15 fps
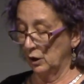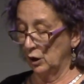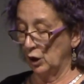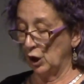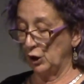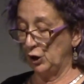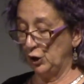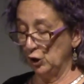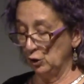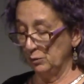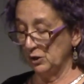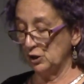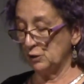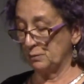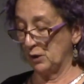A
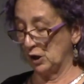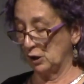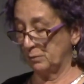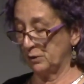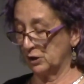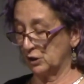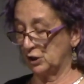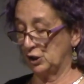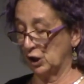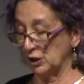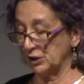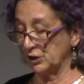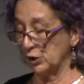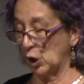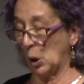human's purpose
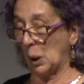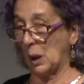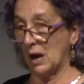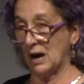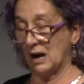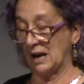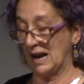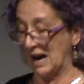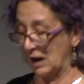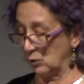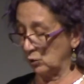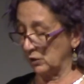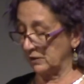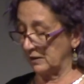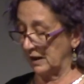does not lie
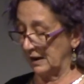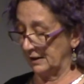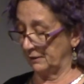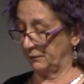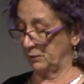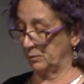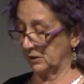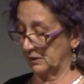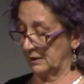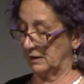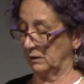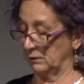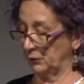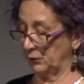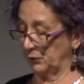outside of
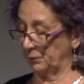themselves.